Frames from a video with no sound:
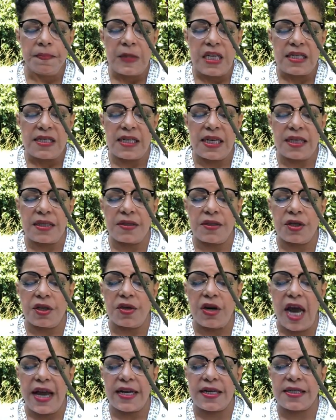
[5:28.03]
6, the
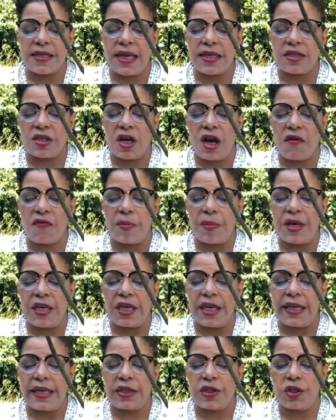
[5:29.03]
United States government
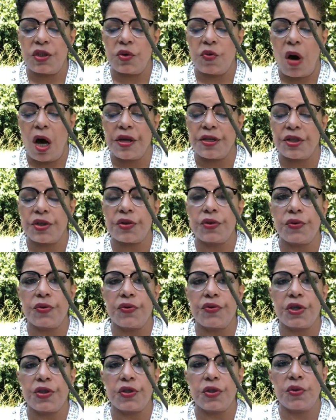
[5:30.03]
needs to
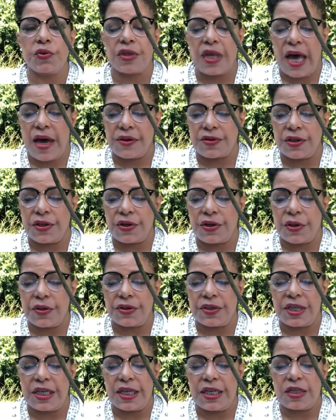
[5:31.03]
undo the
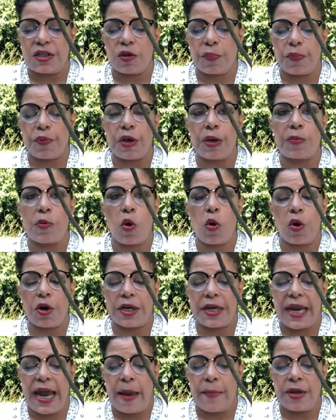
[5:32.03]
2013 Supreme
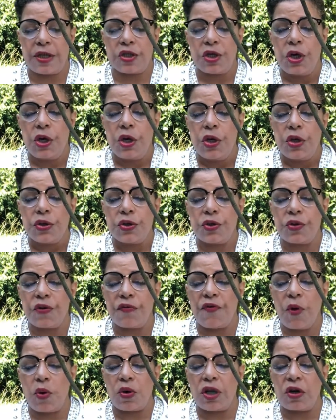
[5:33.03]
Court damage to the
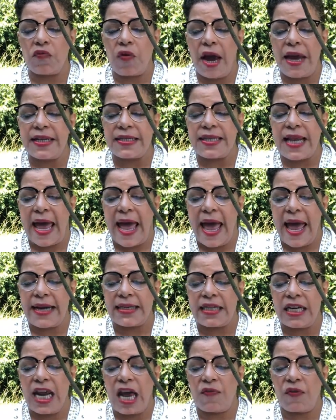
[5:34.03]
Voting Rights
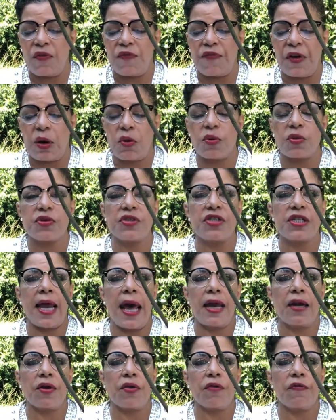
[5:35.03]
Act and have a federal
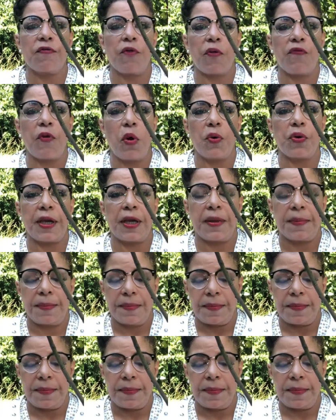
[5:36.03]
standard for voting.